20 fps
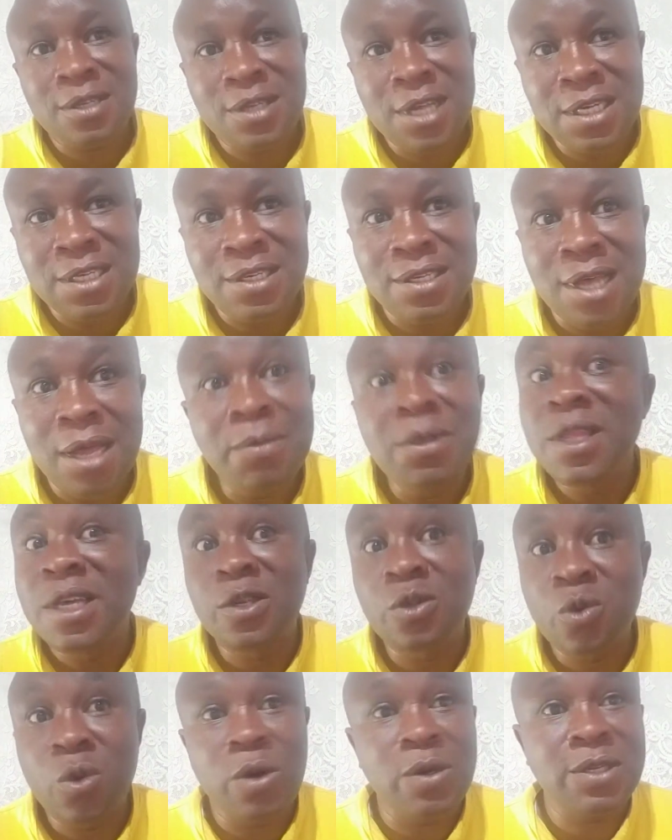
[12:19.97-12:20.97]
that is, the
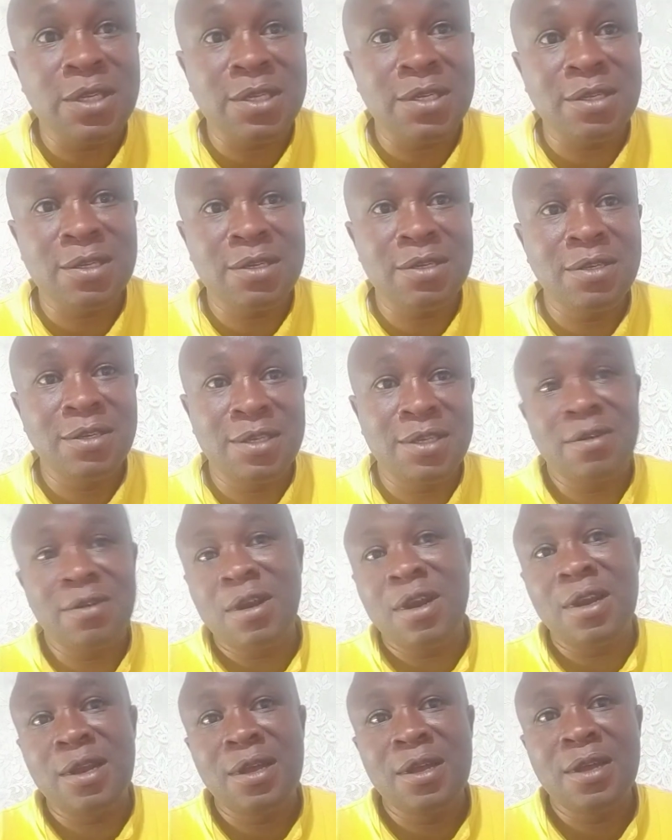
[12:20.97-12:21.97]
2 horses generally,